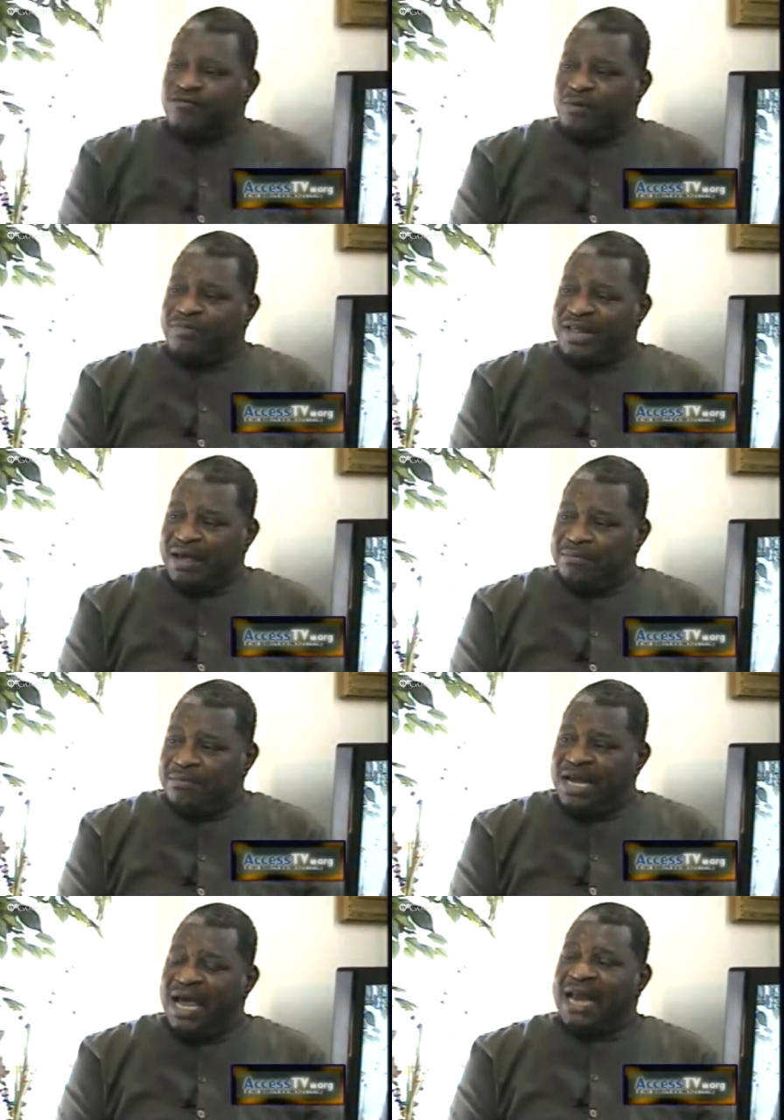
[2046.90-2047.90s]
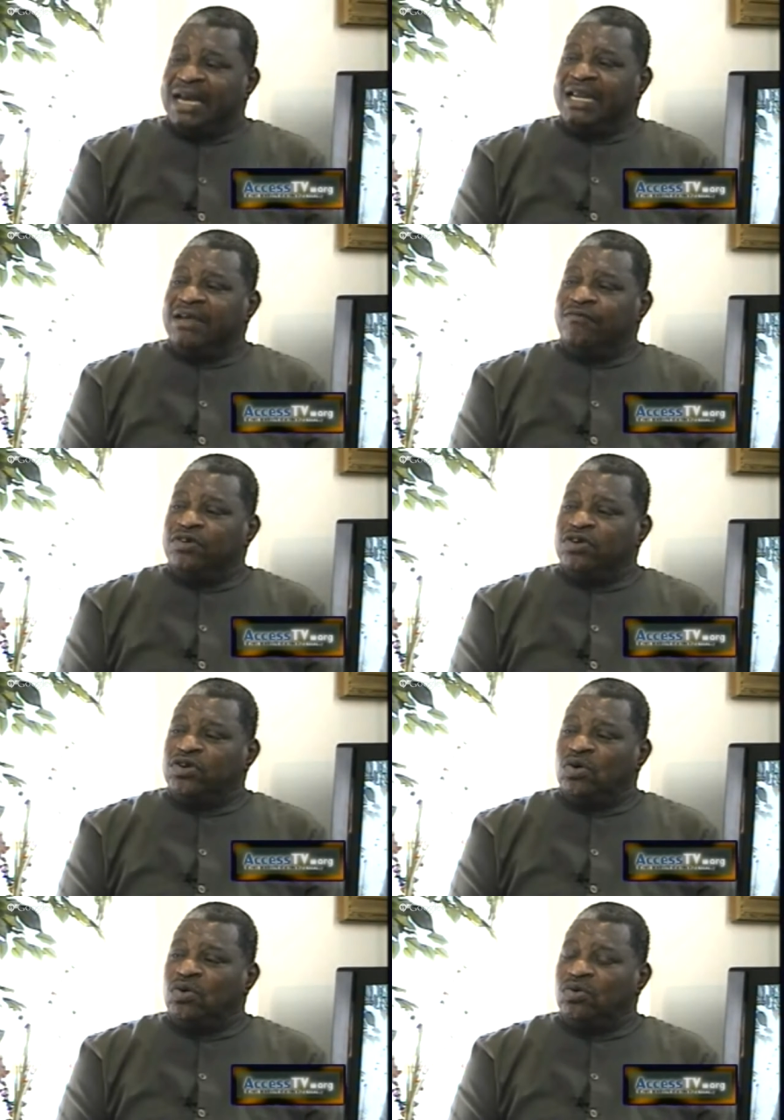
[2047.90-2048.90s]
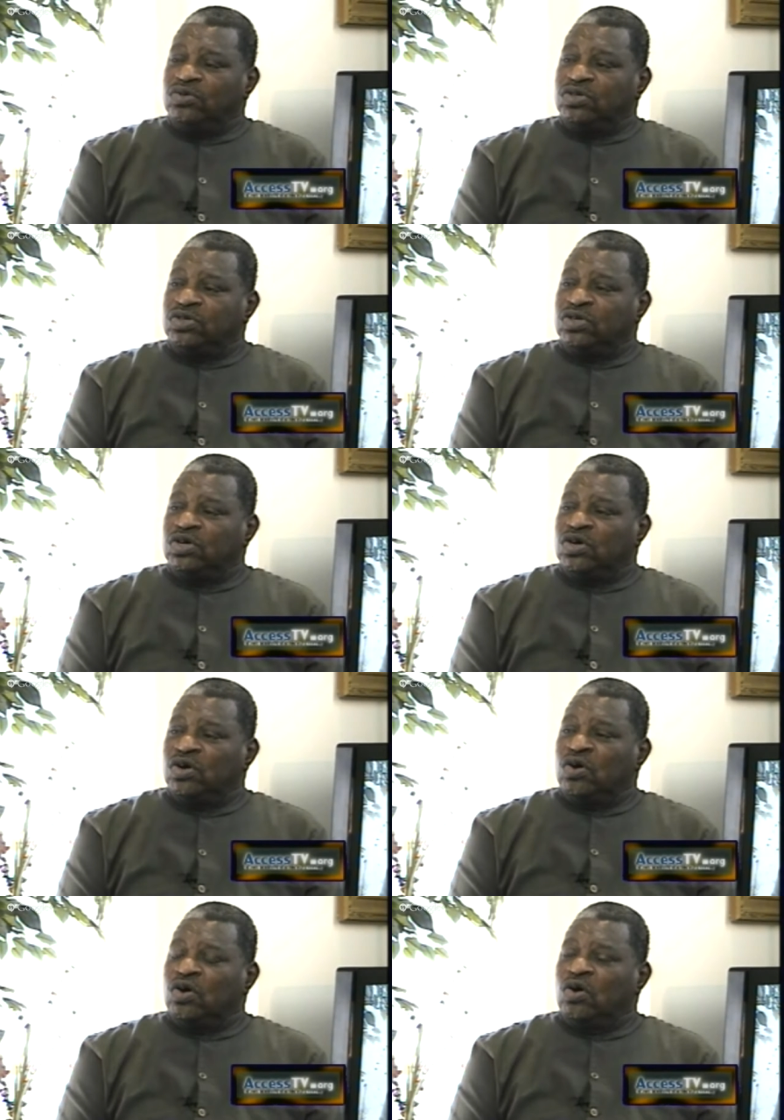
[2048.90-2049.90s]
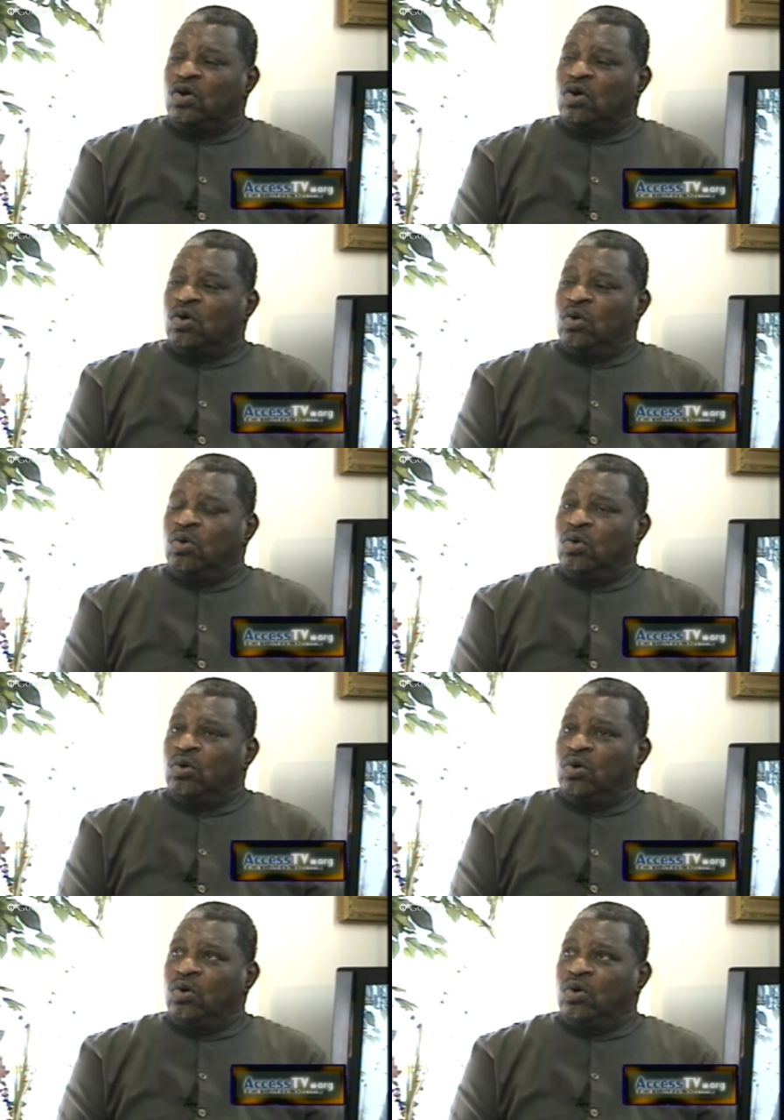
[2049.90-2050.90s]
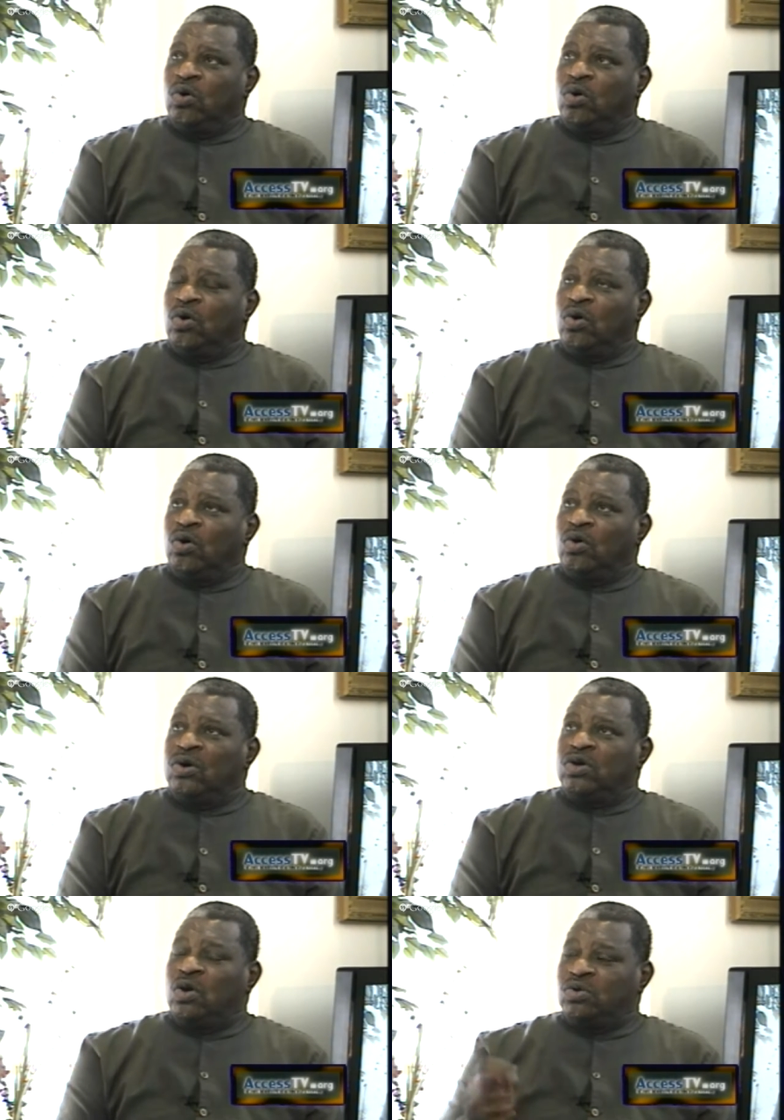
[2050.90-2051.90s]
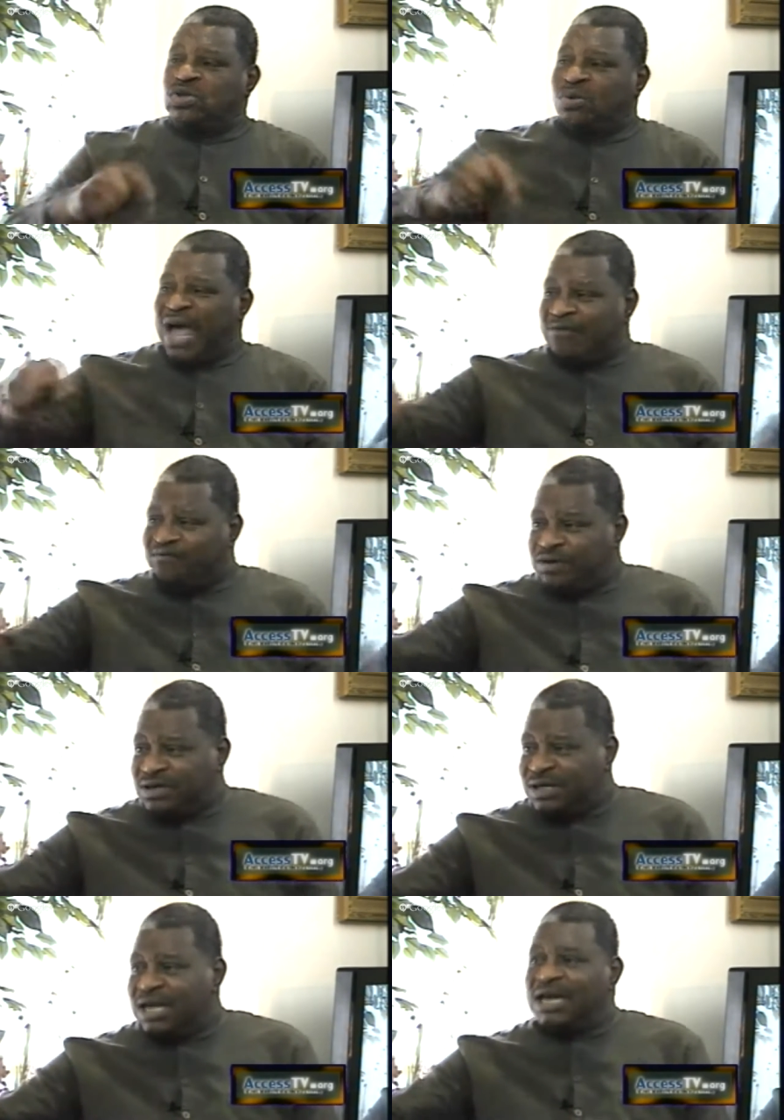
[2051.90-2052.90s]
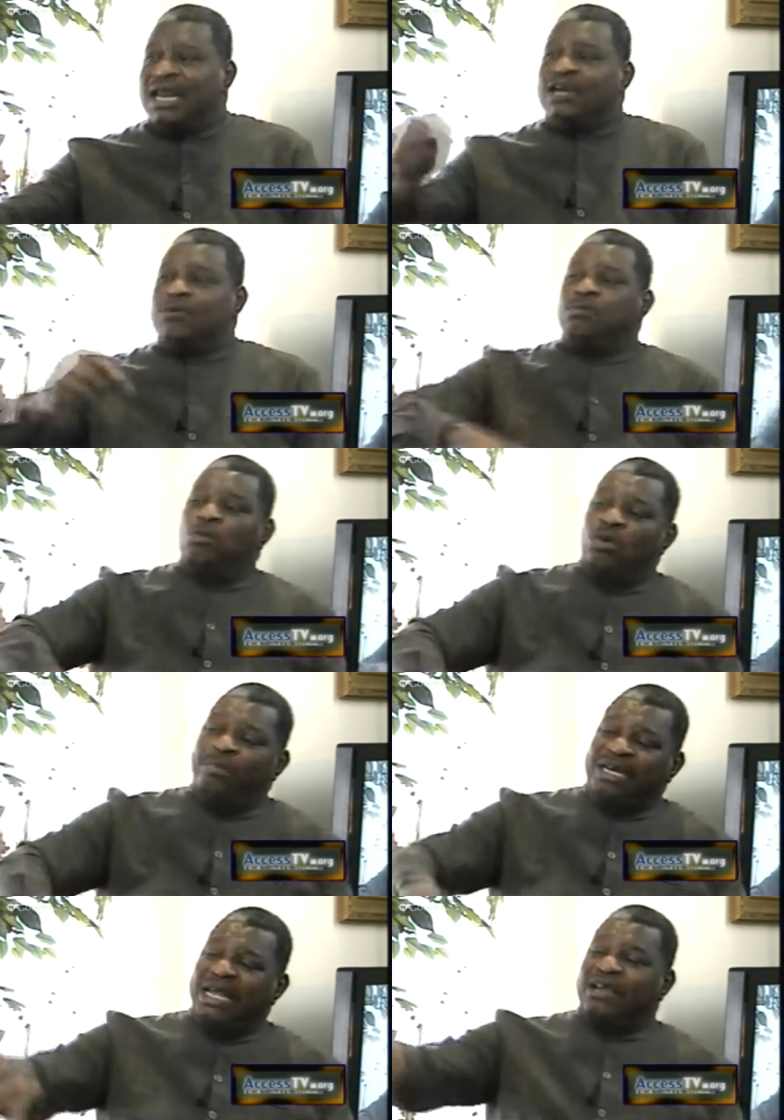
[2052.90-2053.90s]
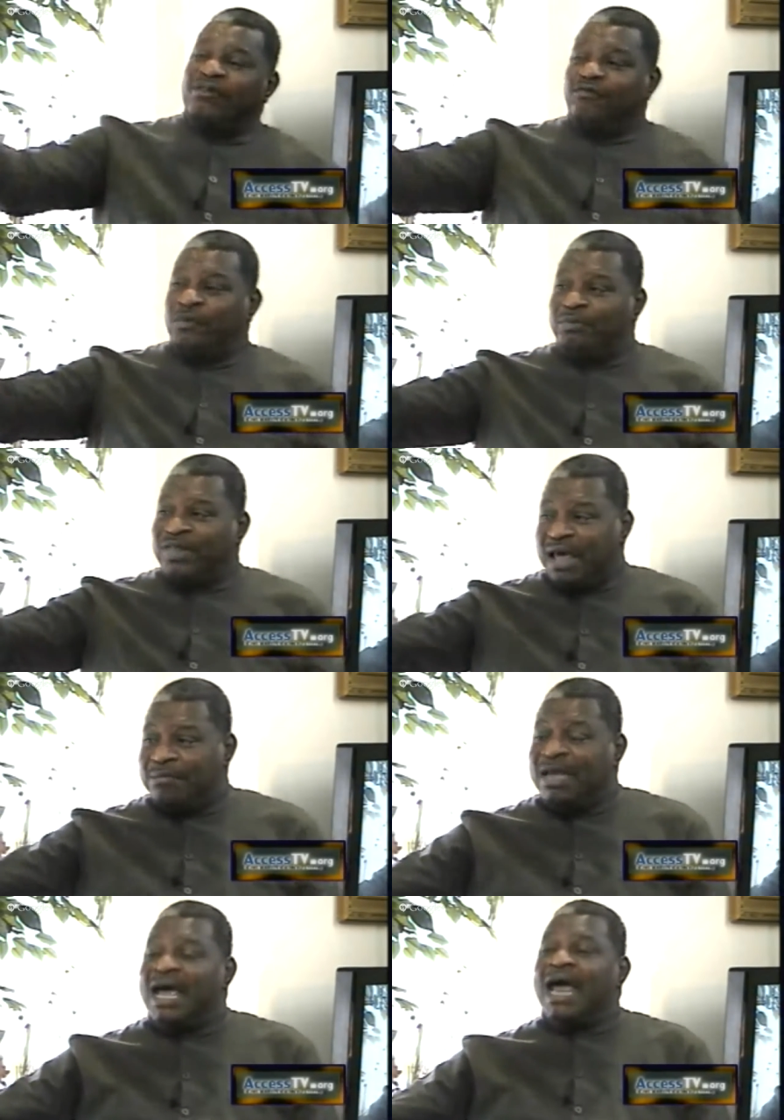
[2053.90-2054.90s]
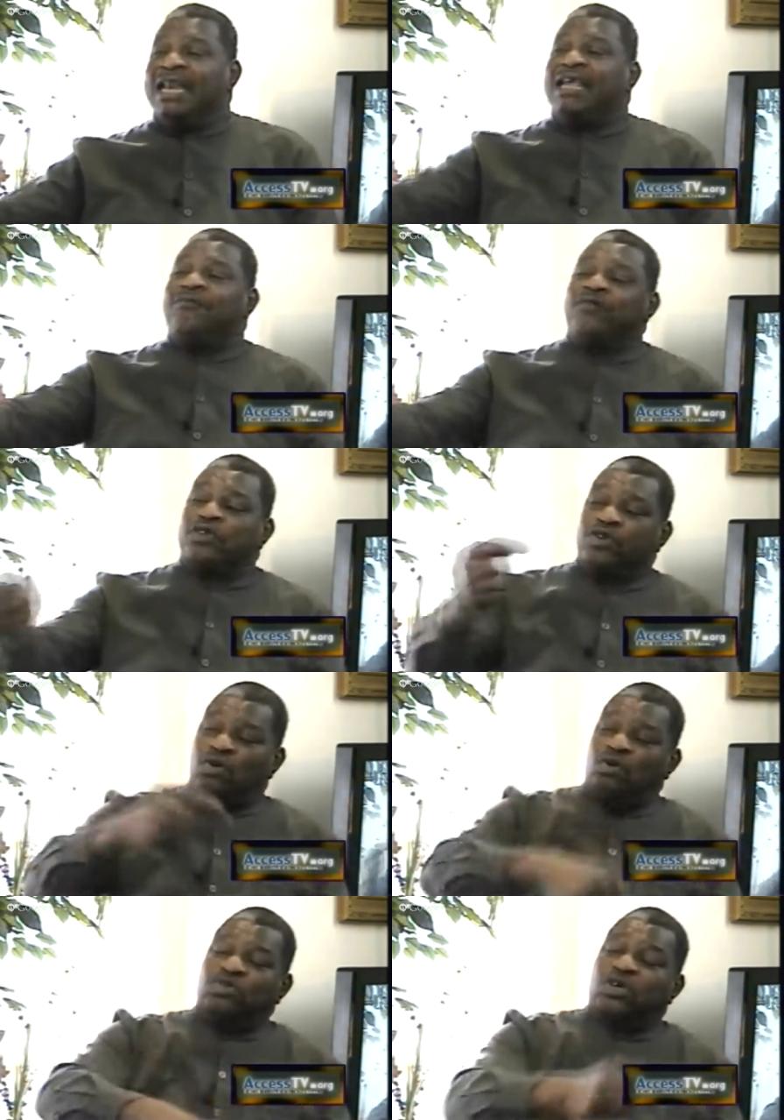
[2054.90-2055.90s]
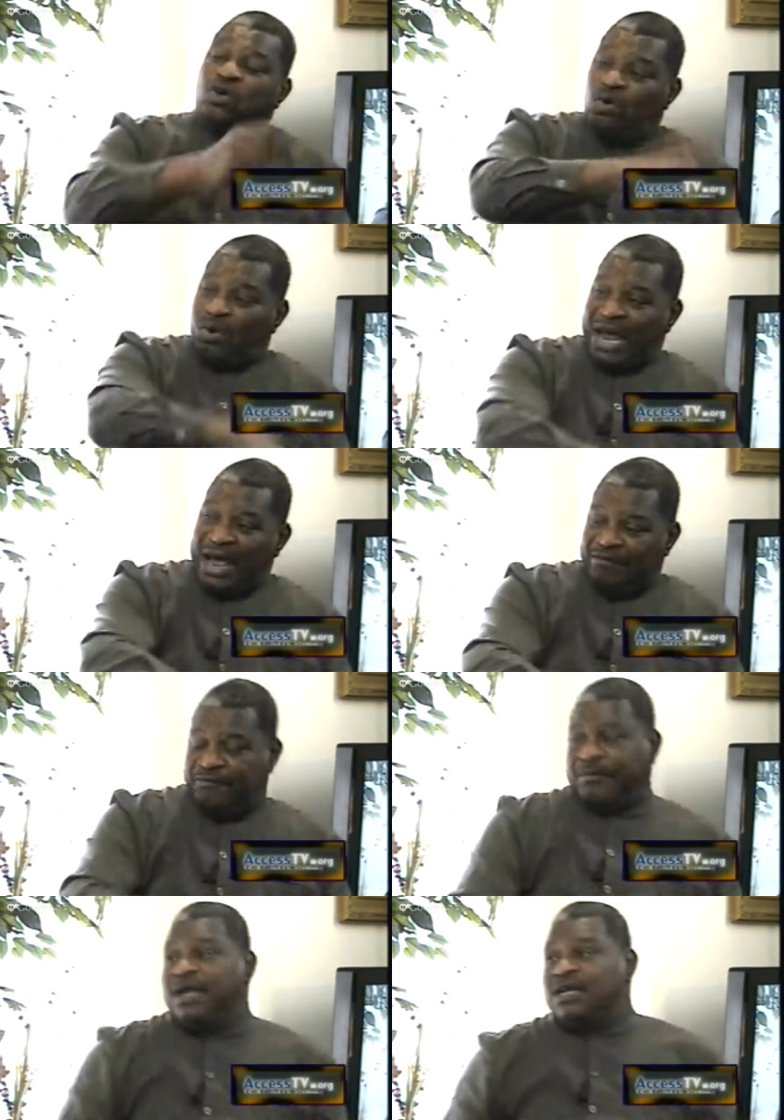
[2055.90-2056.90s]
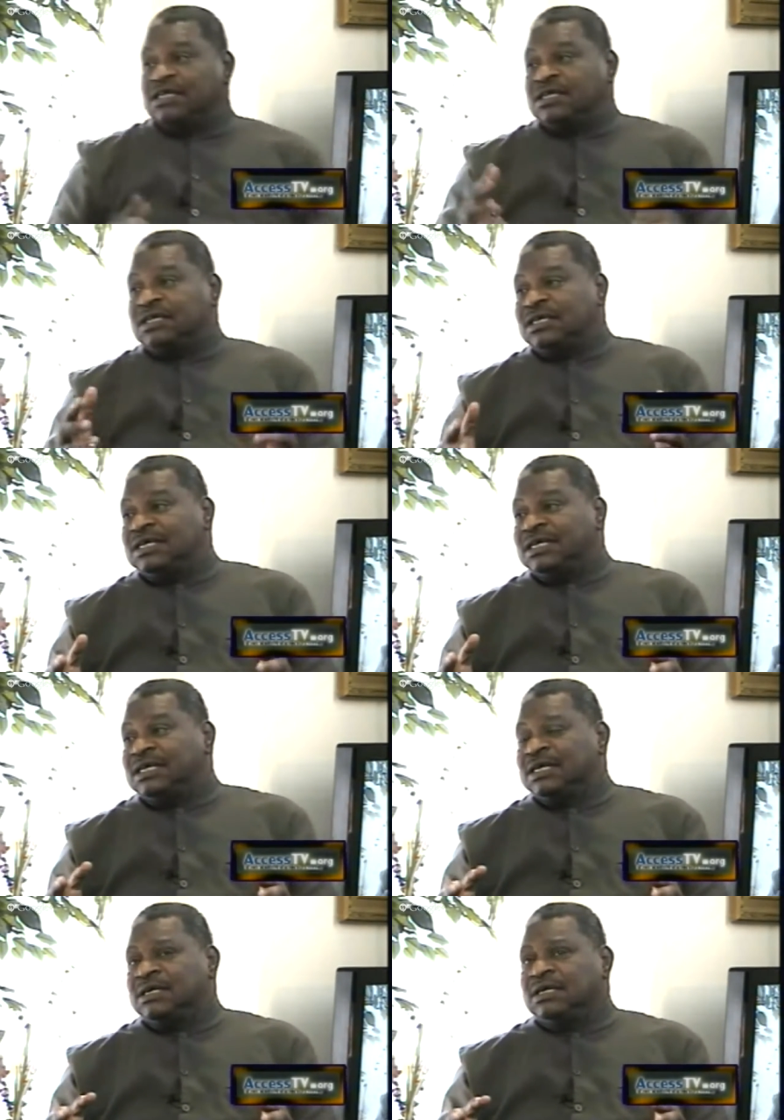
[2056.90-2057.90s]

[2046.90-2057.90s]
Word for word: from them and given to those who those who haven't, let more be taken from them and given to those who have. Is that socialism?